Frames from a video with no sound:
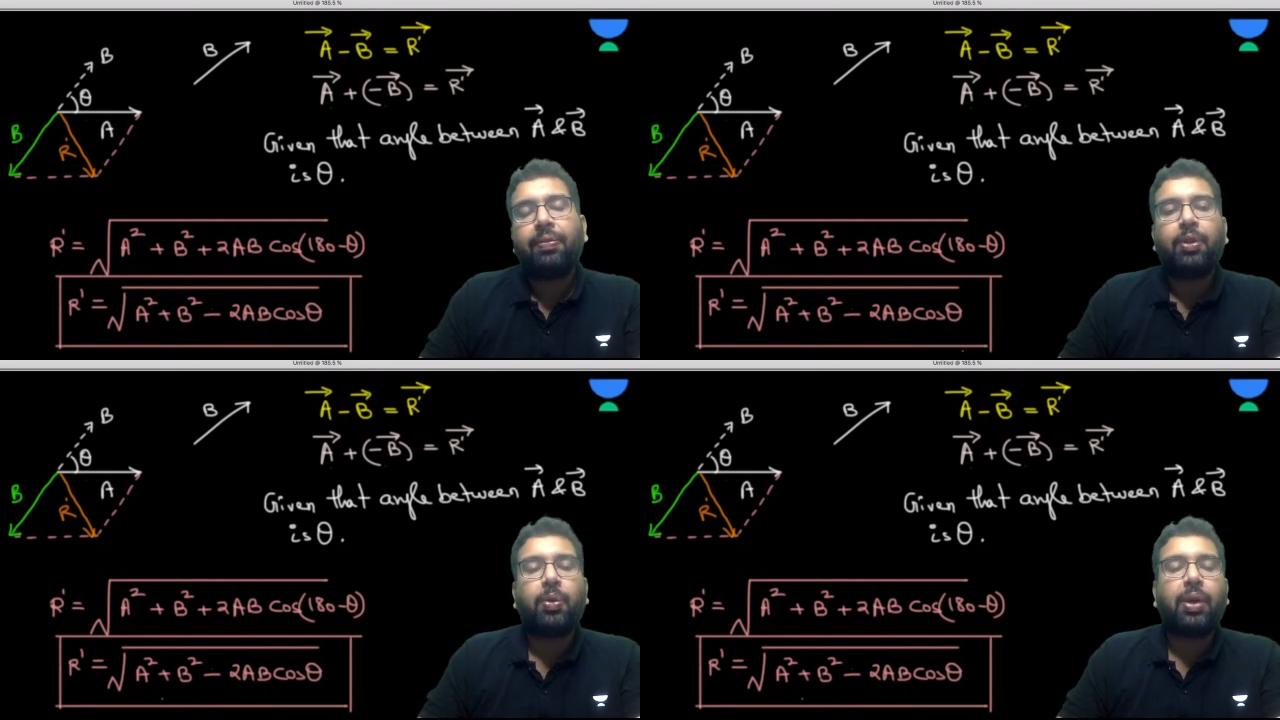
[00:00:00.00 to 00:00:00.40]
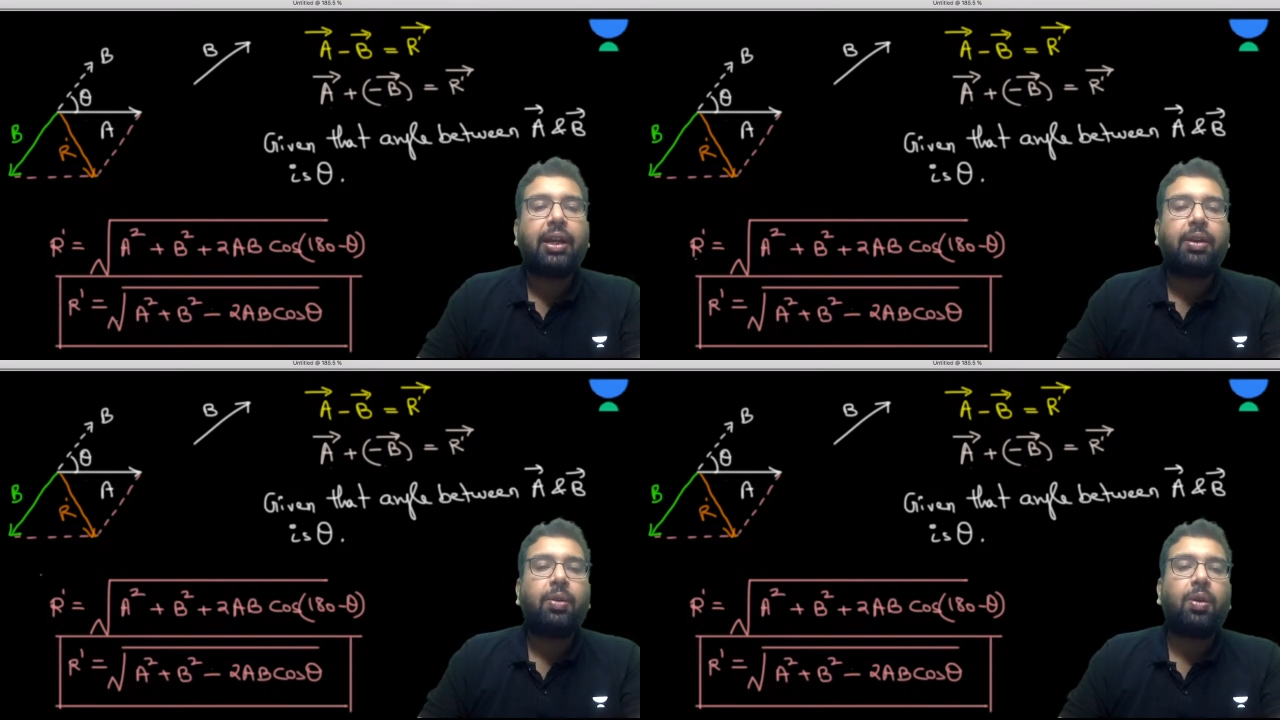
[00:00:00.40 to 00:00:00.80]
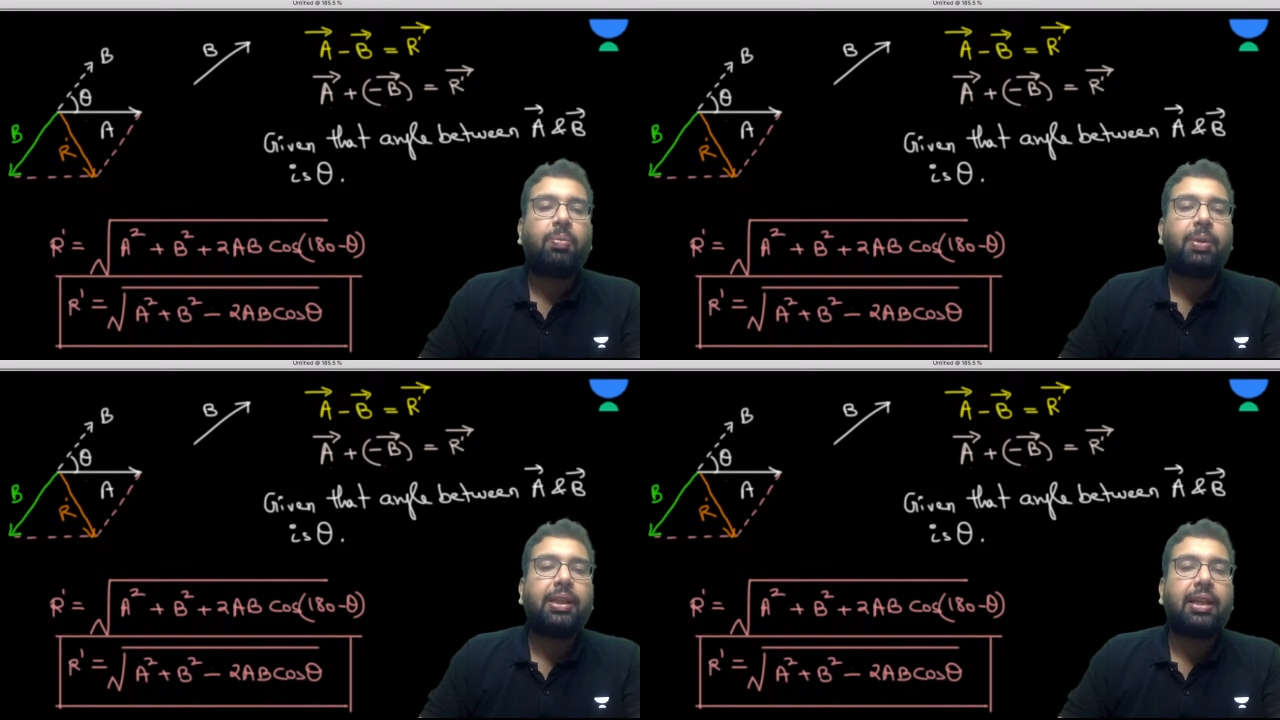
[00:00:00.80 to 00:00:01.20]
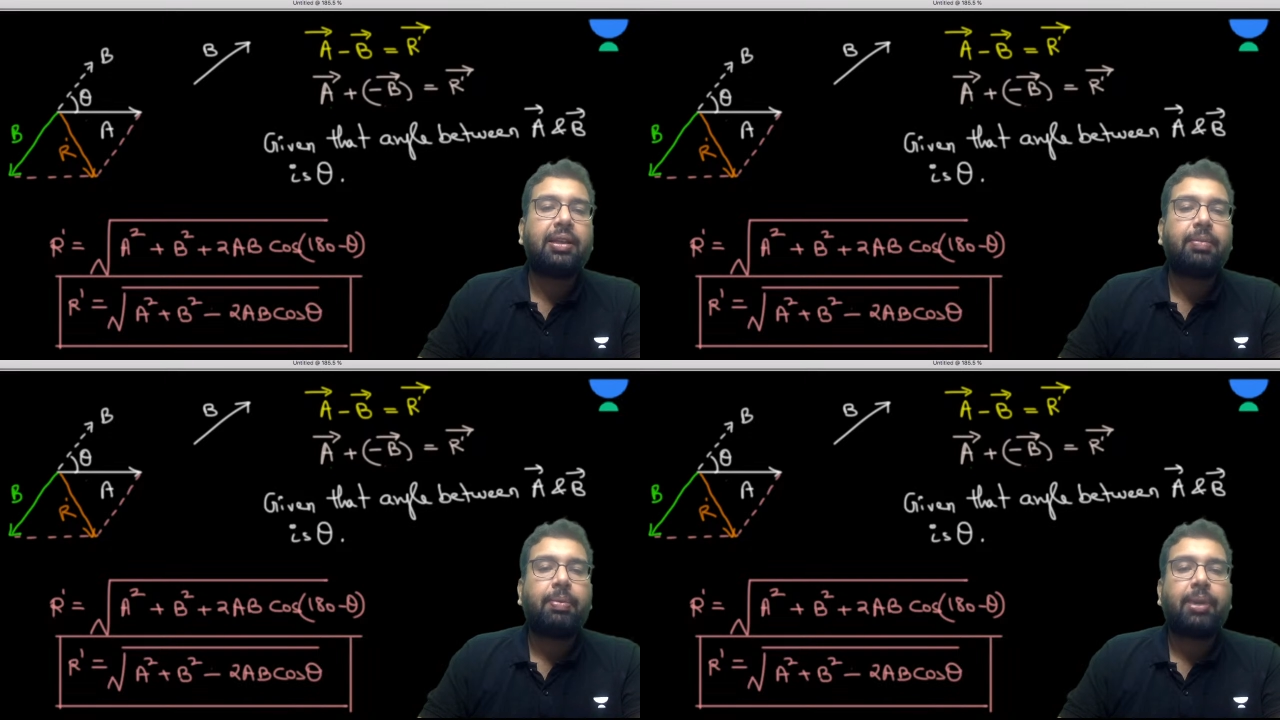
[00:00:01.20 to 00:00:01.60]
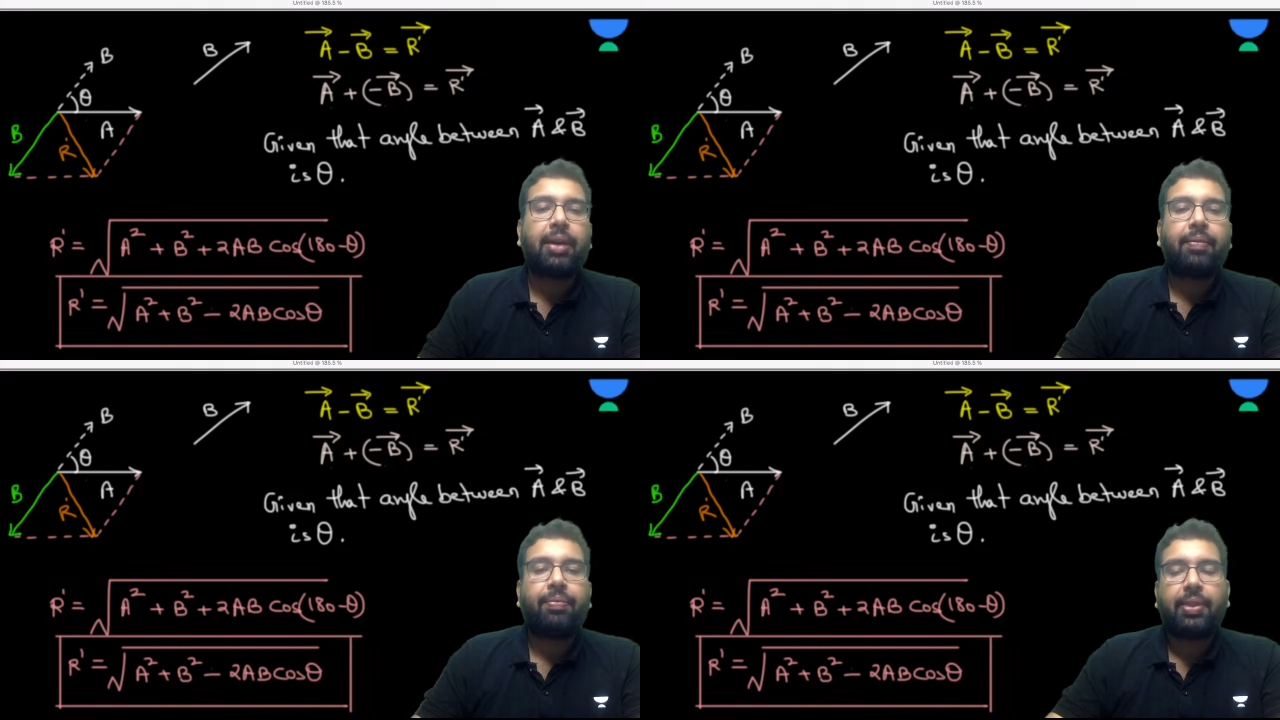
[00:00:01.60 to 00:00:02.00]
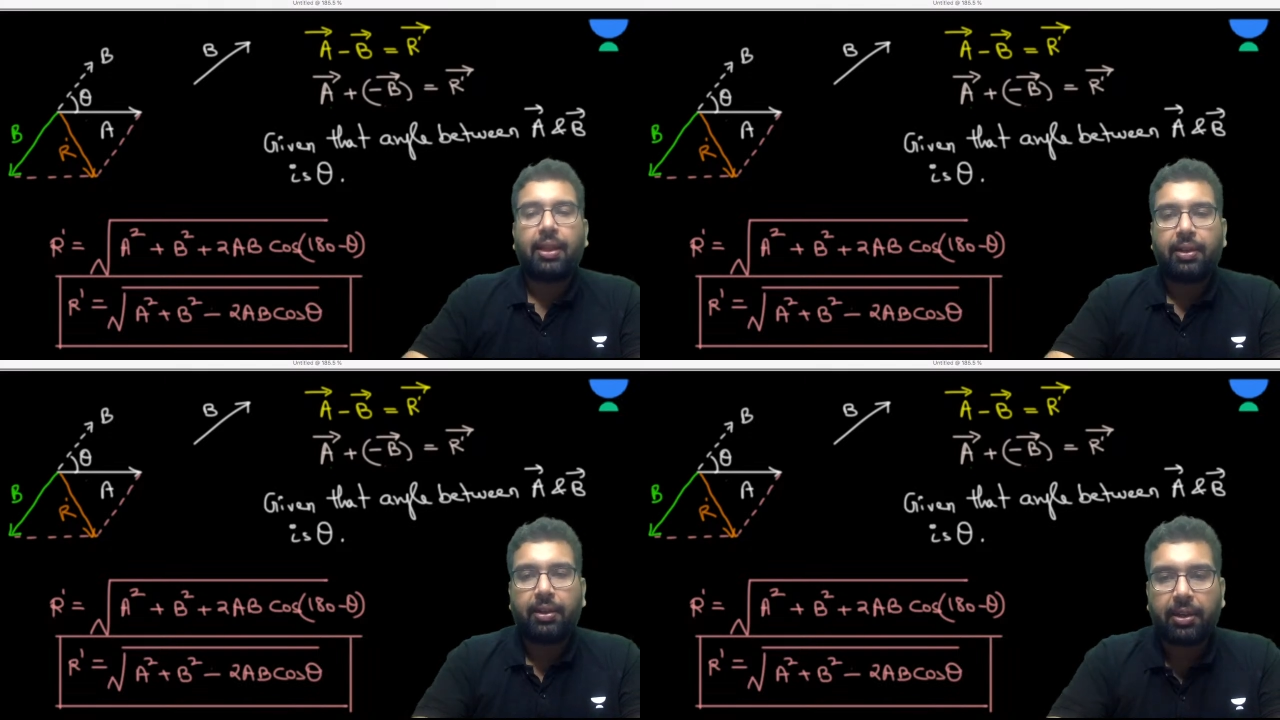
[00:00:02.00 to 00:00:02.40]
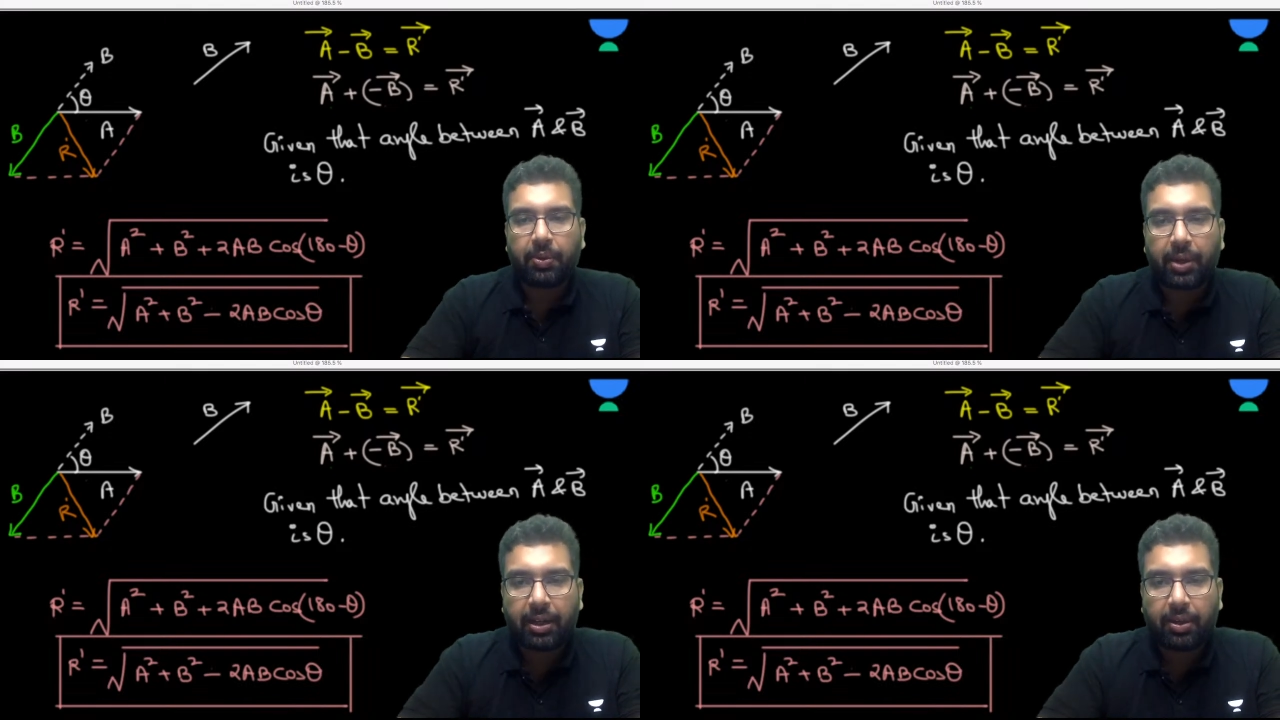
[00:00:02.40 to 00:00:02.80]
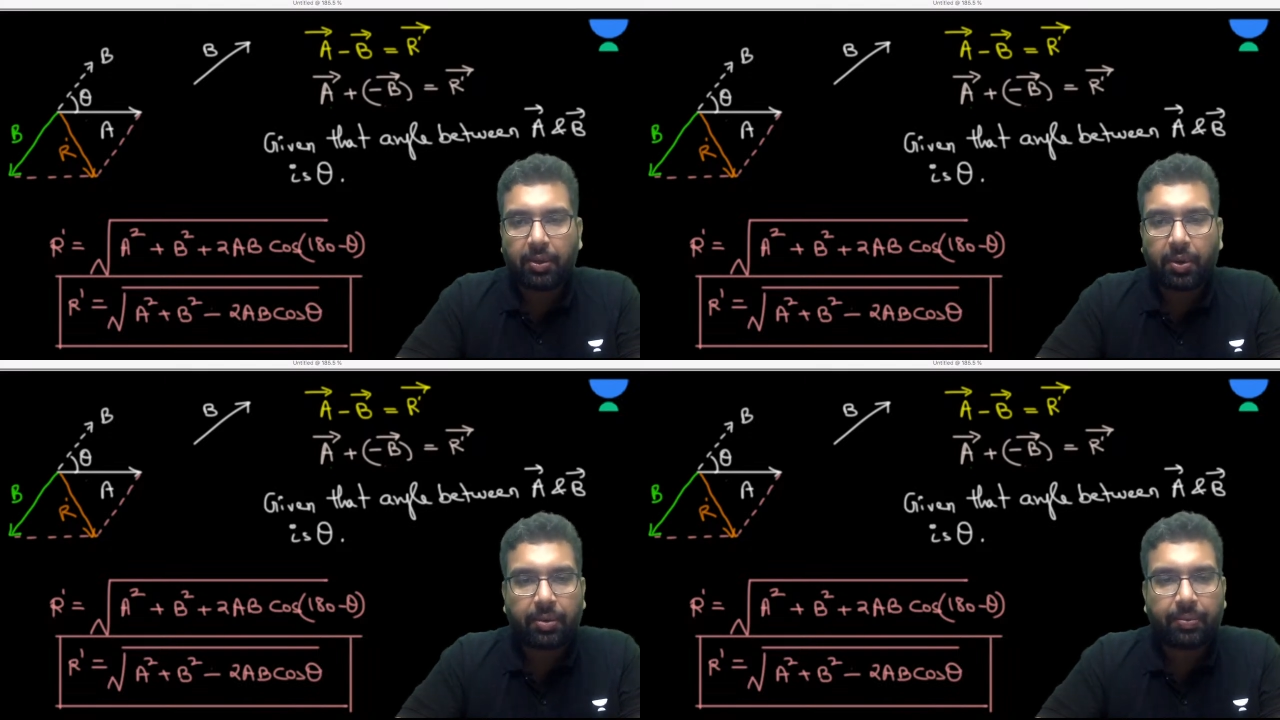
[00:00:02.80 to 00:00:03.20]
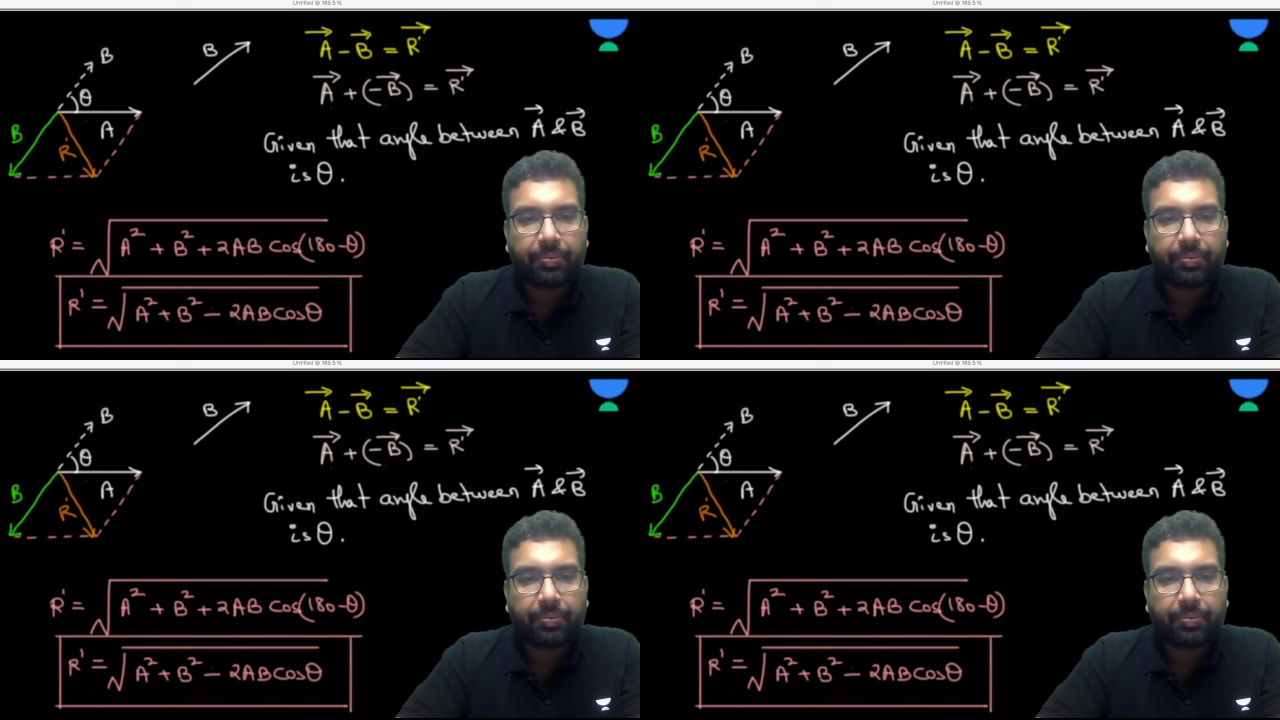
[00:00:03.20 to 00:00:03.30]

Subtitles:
Do you get it or not? Please answer me, beta. Did you get it or not?